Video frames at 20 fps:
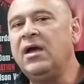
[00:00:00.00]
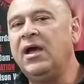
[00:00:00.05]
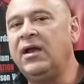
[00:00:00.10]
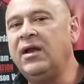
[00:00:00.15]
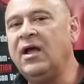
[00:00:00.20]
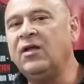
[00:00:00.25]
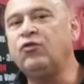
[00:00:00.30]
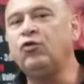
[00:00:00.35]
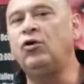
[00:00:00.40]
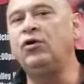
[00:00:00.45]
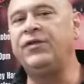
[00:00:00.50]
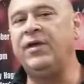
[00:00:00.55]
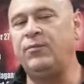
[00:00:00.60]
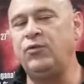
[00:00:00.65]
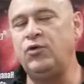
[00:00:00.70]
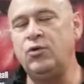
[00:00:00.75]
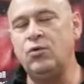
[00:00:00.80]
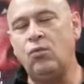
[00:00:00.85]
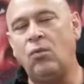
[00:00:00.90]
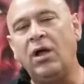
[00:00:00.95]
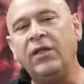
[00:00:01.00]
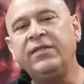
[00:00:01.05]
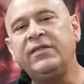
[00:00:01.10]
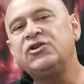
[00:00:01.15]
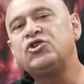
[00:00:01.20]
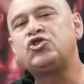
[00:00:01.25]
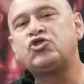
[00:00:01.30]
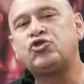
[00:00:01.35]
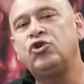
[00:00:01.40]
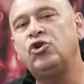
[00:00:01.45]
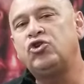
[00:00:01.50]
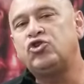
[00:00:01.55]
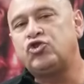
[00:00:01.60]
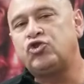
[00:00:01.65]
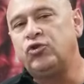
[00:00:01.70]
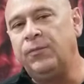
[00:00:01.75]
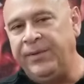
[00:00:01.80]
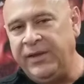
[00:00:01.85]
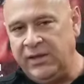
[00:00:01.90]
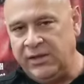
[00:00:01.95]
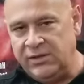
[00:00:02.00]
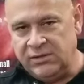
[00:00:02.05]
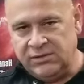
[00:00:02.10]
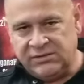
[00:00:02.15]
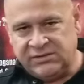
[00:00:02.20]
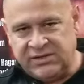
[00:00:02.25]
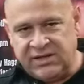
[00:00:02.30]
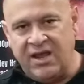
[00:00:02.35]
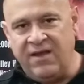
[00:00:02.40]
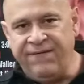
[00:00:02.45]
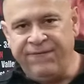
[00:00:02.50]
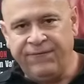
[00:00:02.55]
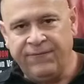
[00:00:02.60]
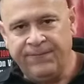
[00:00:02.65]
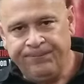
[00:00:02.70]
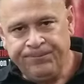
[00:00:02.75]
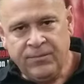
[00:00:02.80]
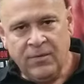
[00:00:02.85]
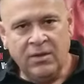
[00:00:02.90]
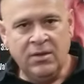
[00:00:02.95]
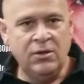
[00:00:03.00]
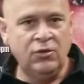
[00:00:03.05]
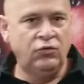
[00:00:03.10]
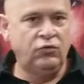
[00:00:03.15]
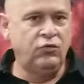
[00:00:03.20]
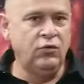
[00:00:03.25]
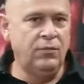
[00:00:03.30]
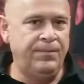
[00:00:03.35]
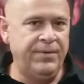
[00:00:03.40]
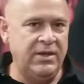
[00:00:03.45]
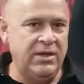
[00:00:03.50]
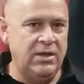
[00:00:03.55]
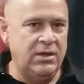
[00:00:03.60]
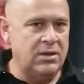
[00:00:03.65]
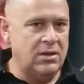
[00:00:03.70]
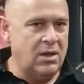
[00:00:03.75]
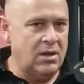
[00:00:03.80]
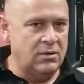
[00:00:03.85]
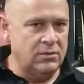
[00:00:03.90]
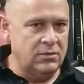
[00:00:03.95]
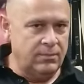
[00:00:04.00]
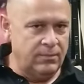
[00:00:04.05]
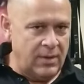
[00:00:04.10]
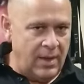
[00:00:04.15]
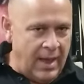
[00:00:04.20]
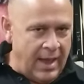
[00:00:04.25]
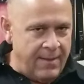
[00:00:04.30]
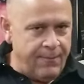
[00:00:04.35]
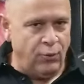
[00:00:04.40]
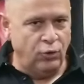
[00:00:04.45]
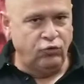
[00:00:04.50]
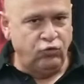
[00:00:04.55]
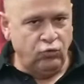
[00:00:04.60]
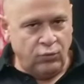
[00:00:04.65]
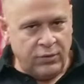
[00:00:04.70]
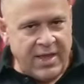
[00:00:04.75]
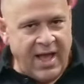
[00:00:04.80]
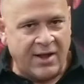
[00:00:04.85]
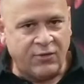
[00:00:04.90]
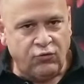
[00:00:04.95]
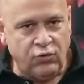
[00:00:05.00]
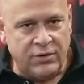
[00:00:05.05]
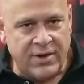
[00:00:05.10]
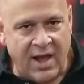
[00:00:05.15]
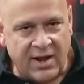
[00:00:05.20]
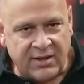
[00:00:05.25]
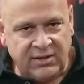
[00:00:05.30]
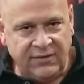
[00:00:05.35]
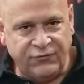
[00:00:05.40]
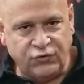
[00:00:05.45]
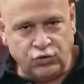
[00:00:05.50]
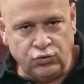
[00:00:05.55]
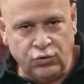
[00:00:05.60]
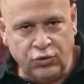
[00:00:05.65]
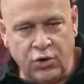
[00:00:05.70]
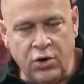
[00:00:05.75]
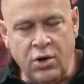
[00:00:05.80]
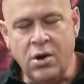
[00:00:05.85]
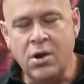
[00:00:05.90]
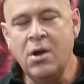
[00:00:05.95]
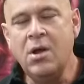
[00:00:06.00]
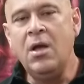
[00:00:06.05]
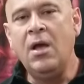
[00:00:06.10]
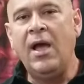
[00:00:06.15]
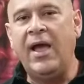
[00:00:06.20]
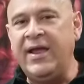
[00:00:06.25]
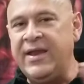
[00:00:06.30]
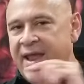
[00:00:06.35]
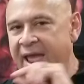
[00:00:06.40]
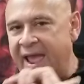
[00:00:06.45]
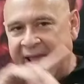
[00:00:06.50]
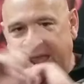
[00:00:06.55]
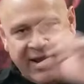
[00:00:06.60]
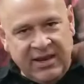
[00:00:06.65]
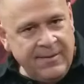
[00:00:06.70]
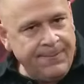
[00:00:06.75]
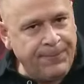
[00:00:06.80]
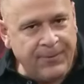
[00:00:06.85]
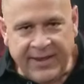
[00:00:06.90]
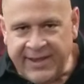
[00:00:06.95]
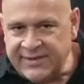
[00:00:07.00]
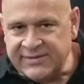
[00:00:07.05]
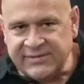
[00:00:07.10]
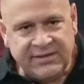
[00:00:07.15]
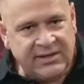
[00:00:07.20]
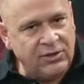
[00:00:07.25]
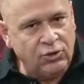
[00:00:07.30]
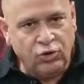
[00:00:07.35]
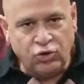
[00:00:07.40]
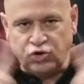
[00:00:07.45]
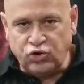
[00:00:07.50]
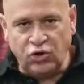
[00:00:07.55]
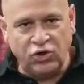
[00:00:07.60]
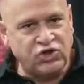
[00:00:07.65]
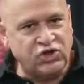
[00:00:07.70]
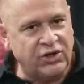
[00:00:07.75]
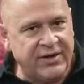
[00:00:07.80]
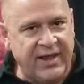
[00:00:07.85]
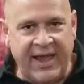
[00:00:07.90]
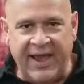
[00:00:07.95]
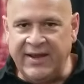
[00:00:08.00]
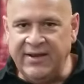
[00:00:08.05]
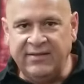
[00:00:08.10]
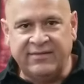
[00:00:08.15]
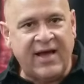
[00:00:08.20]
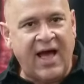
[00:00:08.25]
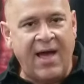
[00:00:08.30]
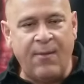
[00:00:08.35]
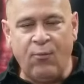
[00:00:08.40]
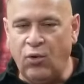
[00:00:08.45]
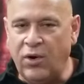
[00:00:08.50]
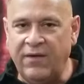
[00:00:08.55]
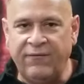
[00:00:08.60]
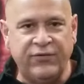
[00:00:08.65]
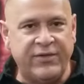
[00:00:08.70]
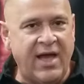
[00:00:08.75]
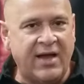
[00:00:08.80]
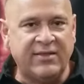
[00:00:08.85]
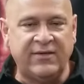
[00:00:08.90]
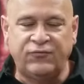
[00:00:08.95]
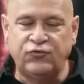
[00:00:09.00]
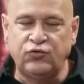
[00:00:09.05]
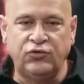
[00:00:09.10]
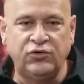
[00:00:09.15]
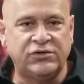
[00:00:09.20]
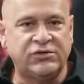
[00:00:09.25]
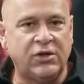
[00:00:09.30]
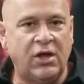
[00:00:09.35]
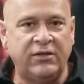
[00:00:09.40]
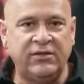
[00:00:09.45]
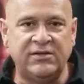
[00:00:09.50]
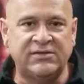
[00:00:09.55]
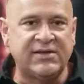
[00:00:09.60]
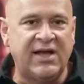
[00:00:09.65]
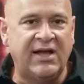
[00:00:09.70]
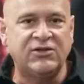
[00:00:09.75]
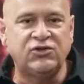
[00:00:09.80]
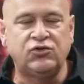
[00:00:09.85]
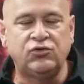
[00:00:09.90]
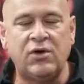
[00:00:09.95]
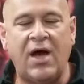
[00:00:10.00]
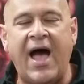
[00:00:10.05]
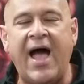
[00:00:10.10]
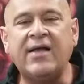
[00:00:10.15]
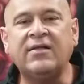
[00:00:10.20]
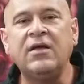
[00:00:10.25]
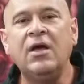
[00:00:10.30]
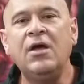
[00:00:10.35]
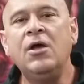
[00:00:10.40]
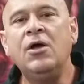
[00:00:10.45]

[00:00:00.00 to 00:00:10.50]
and I told them, you want this church to be safe, to be able to react to an active shooter in any place in the church at any time, wherever the active shooter decides to act.